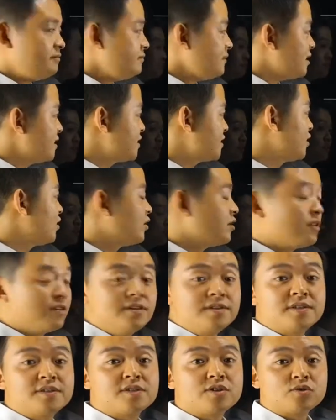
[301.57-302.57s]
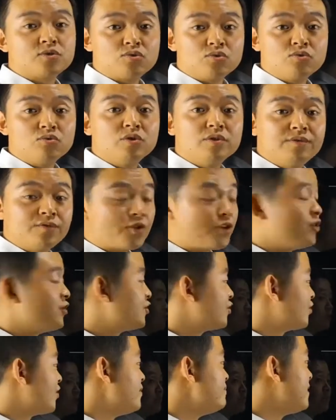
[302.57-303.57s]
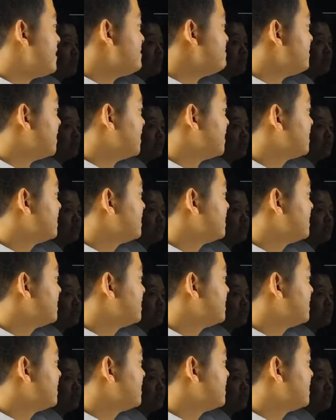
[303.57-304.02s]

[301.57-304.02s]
So this is a rule for you to remember.